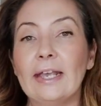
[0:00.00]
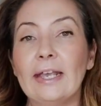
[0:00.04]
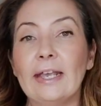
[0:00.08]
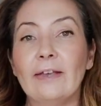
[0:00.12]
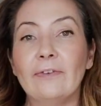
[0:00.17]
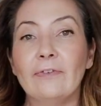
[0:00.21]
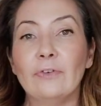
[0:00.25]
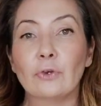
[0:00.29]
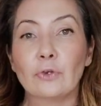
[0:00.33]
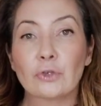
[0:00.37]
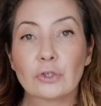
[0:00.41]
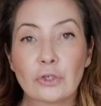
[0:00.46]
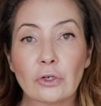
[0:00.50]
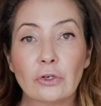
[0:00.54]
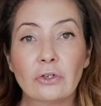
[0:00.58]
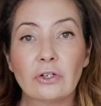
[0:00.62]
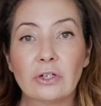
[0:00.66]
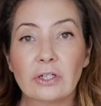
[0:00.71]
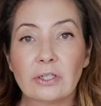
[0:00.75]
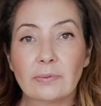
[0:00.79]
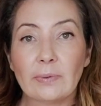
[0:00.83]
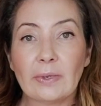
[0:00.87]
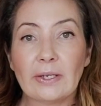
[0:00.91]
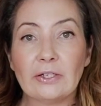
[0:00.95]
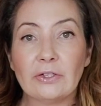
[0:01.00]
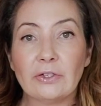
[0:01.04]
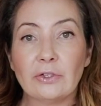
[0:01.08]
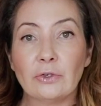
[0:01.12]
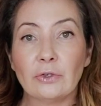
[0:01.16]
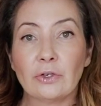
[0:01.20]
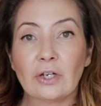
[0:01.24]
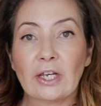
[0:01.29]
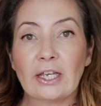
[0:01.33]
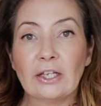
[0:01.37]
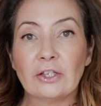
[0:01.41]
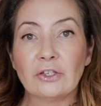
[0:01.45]
If you're short on space in
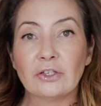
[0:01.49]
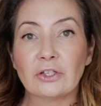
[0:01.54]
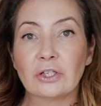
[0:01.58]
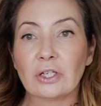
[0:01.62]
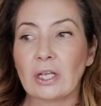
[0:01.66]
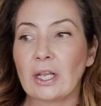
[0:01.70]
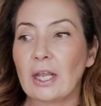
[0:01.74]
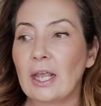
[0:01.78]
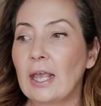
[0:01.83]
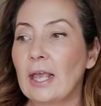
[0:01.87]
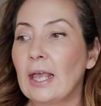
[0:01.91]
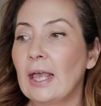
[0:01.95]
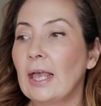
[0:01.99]
your kitchen,